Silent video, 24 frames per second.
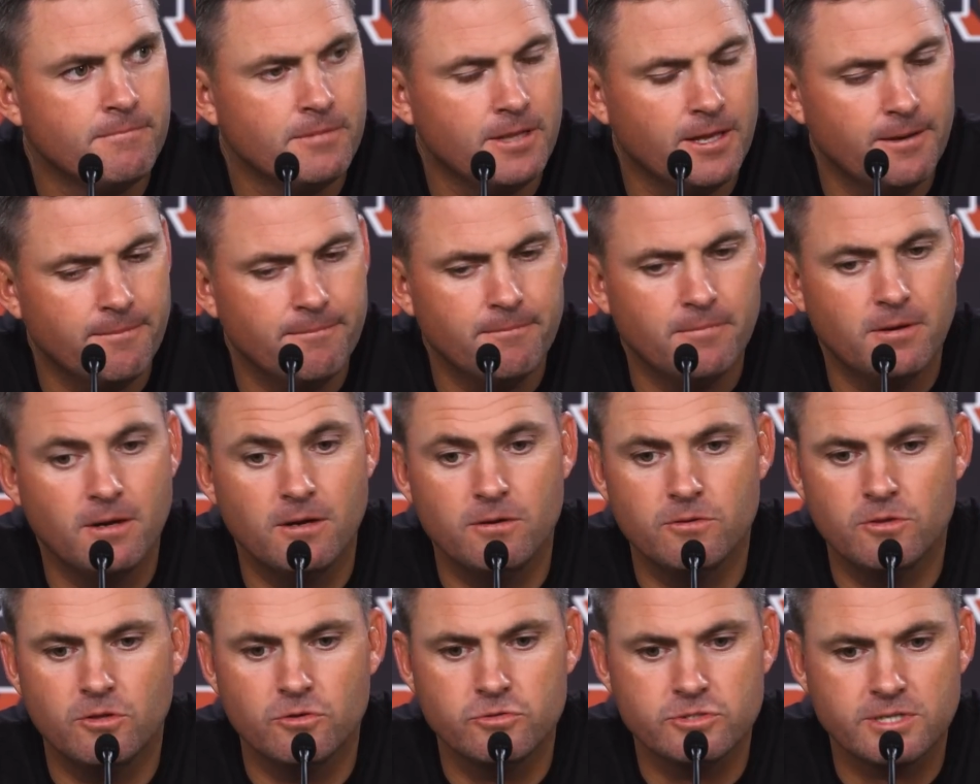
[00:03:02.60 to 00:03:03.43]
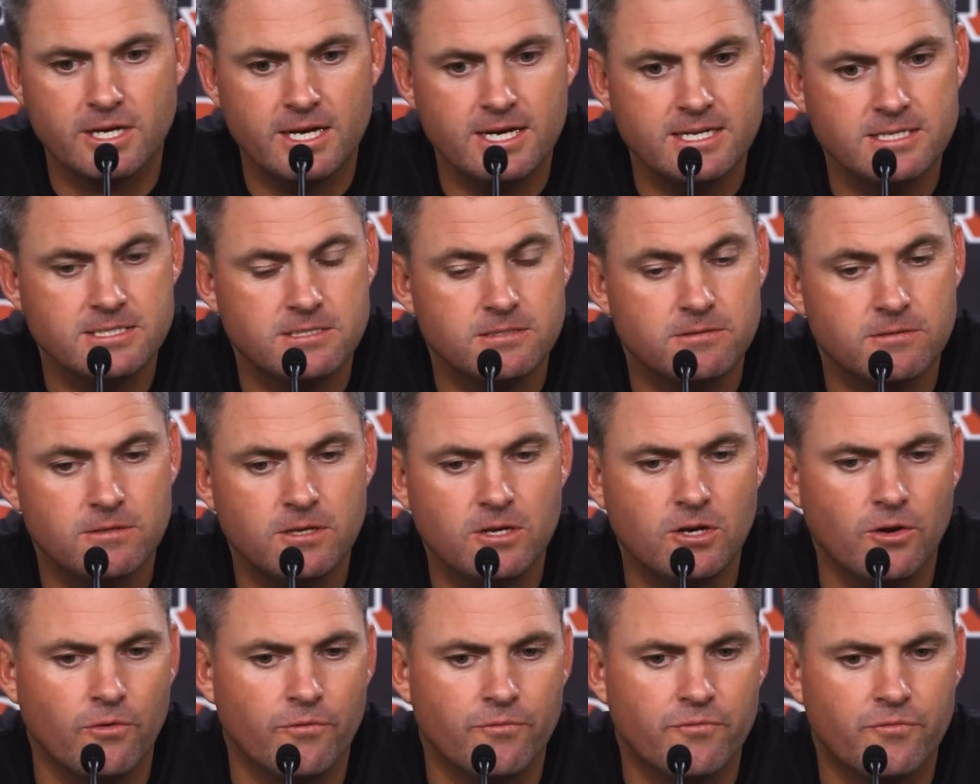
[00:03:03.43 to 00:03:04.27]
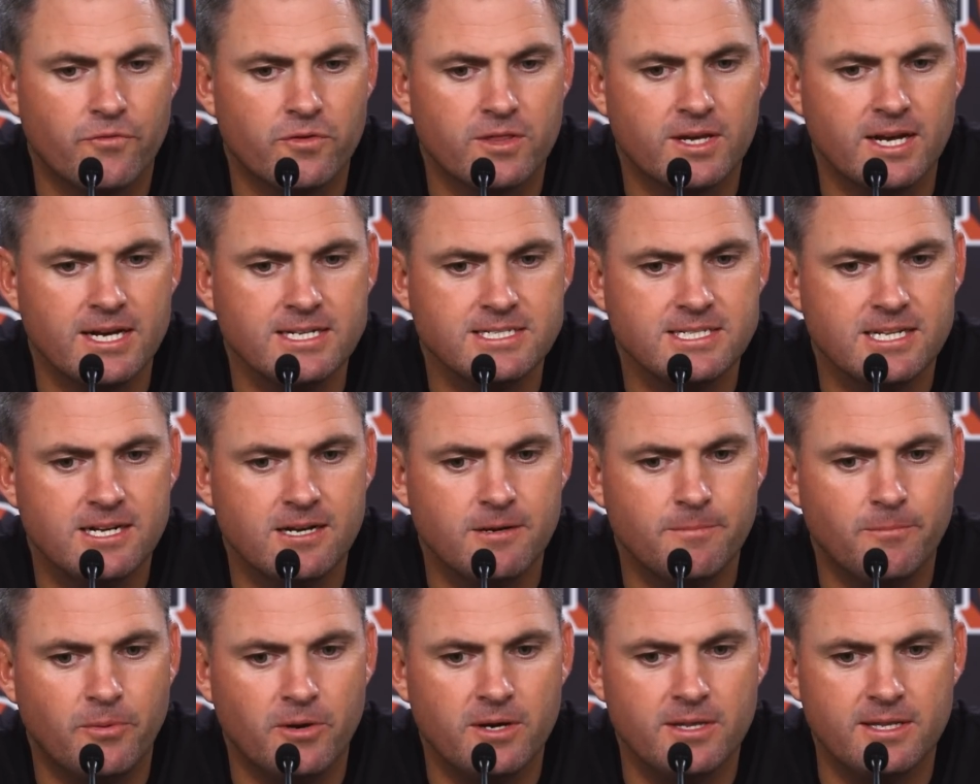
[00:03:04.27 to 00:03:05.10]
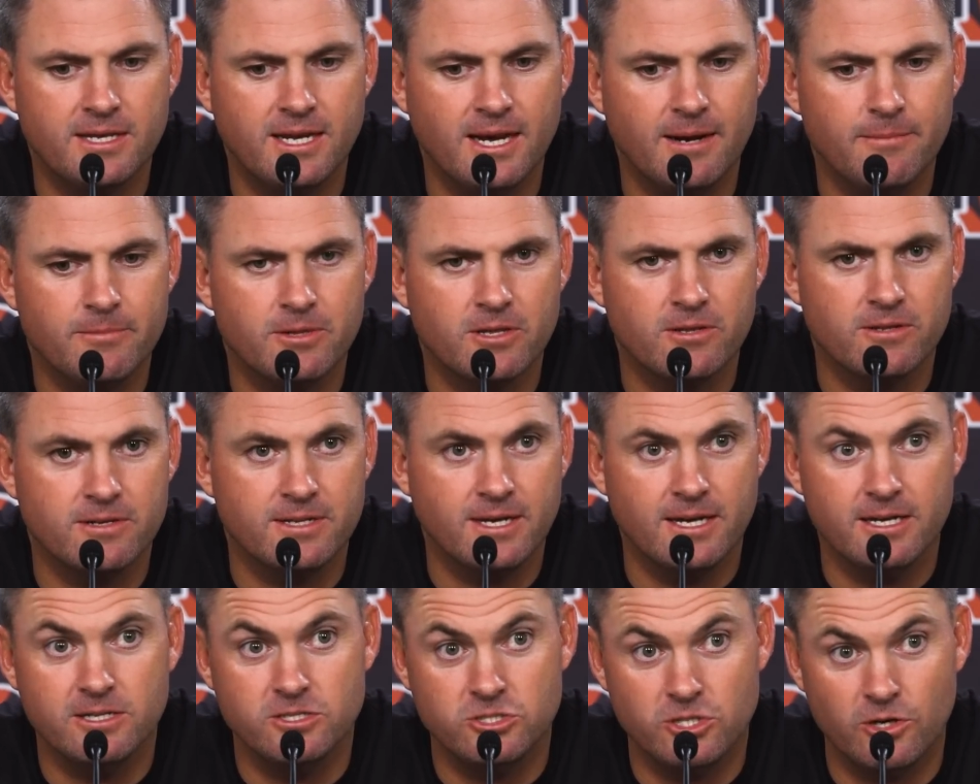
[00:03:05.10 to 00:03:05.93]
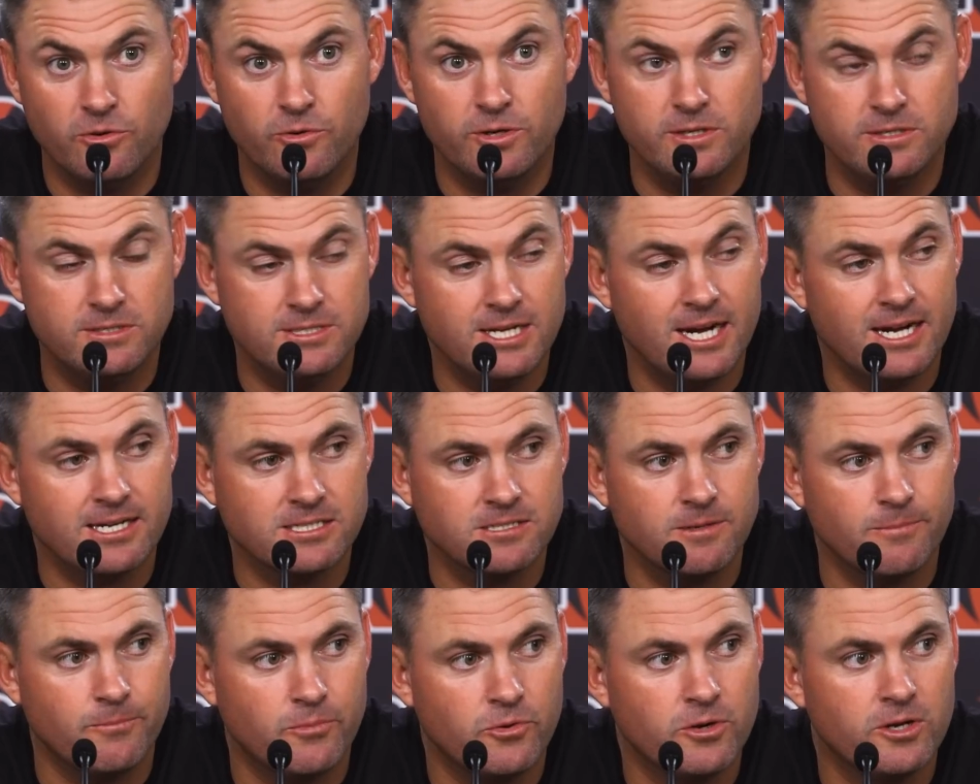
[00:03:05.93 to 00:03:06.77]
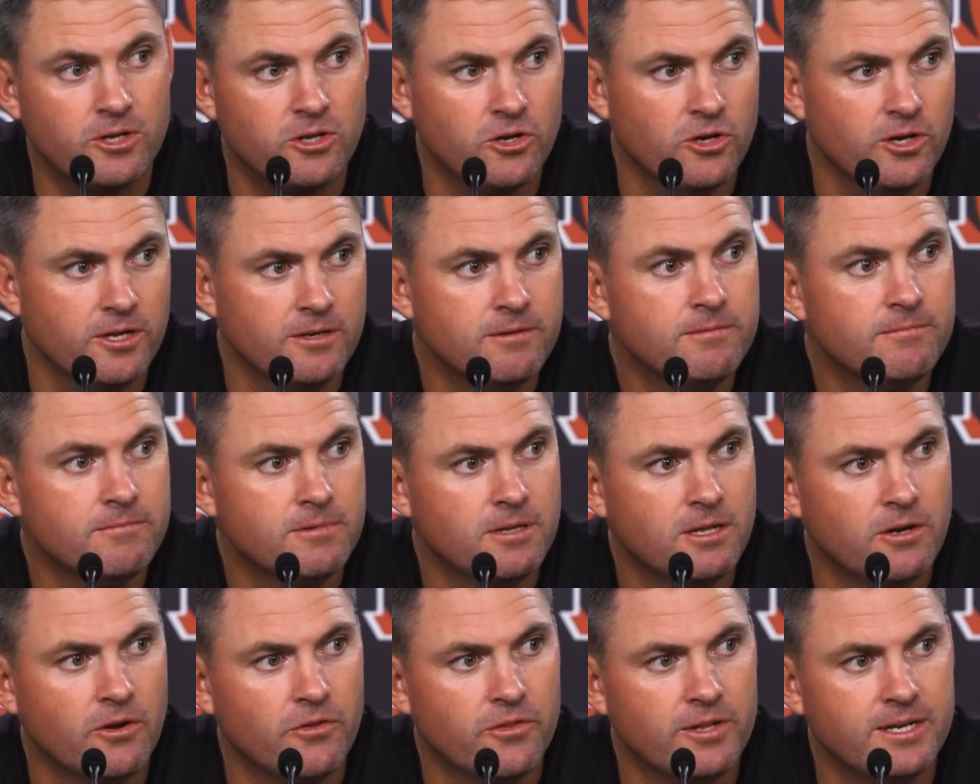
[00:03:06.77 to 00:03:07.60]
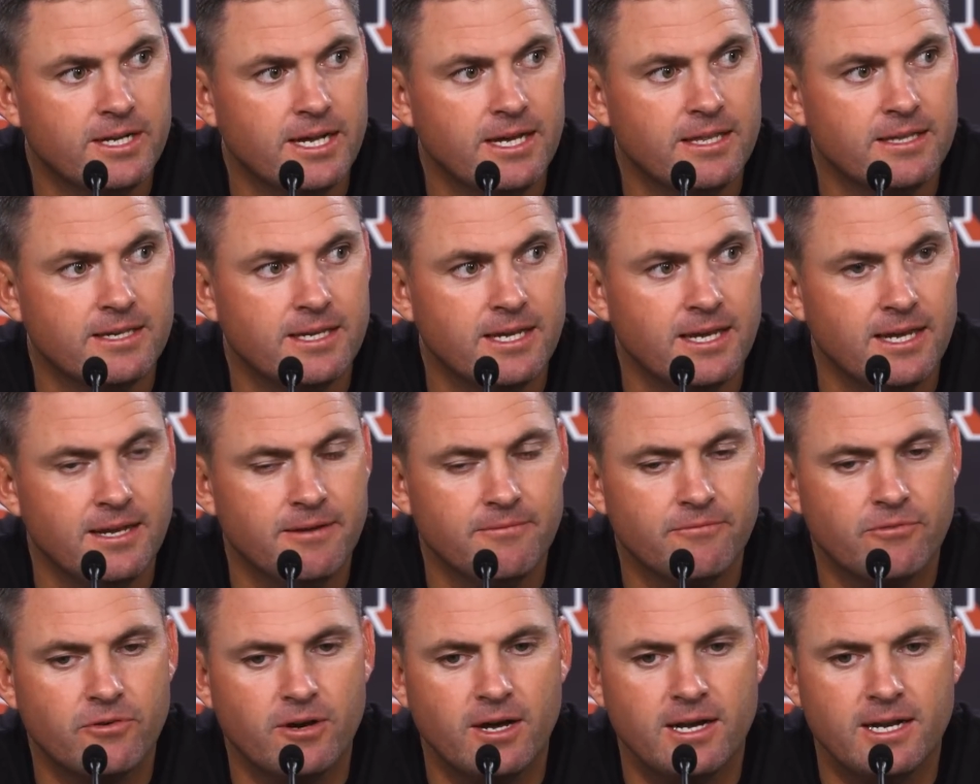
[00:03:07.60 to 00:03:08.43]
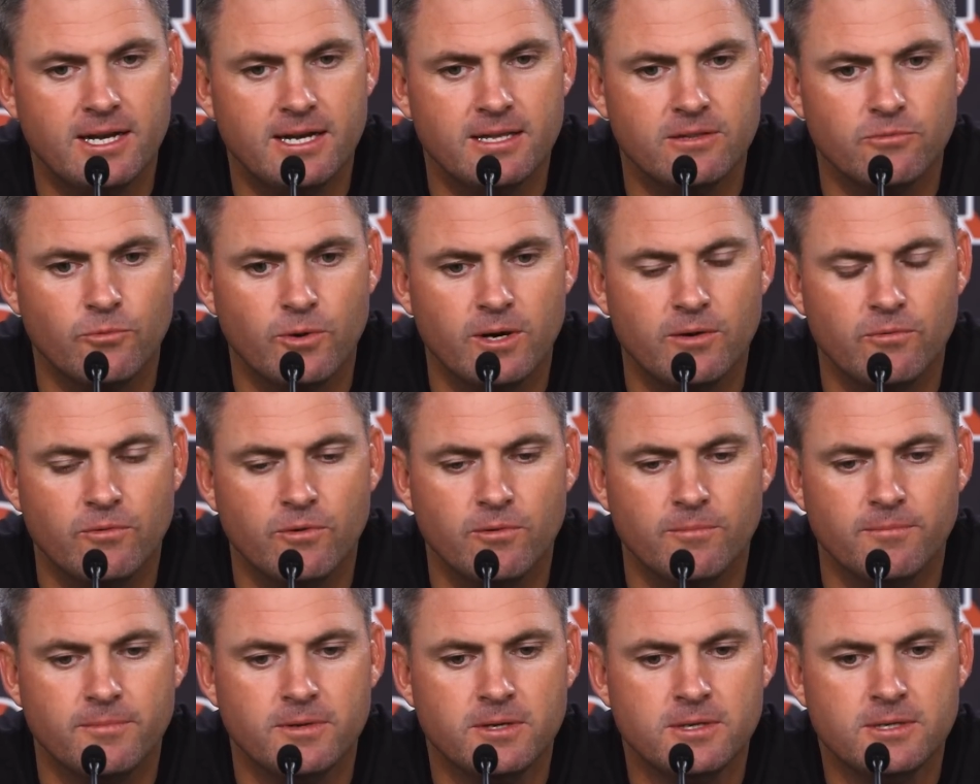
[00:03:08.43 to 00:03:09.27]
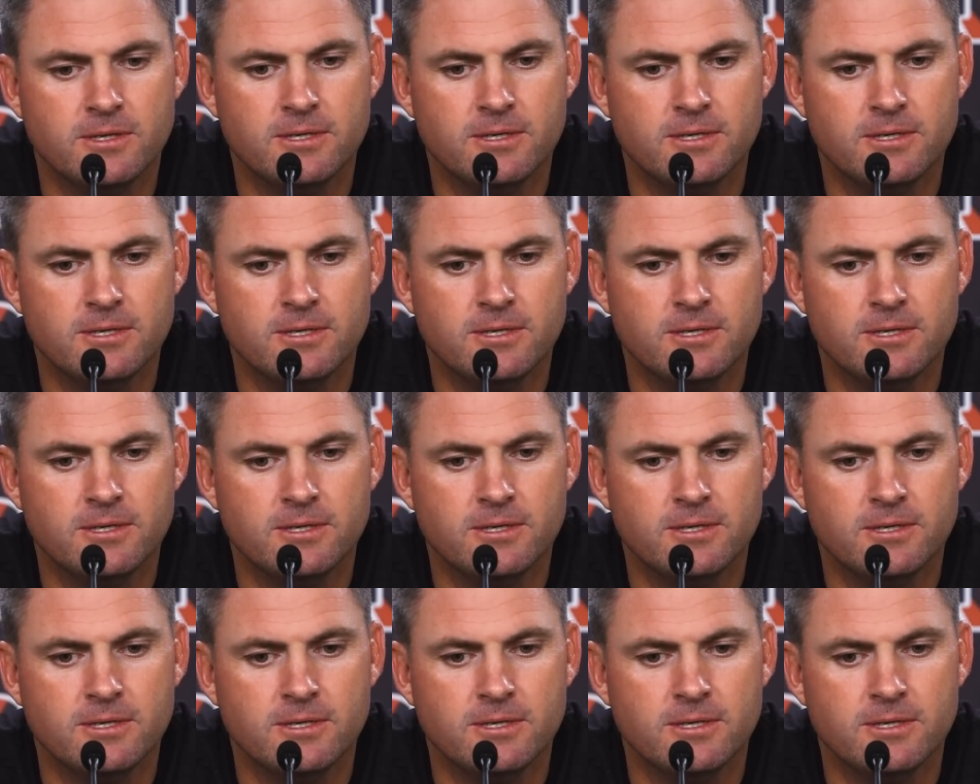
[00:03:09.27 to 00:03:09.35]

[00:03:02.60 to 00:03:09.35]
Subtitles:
Yep. Those guys, you know, for the guys that didn't play in the game the other day, Joey taxed them pretty good, you know, the day of the game, Friday in the weight room.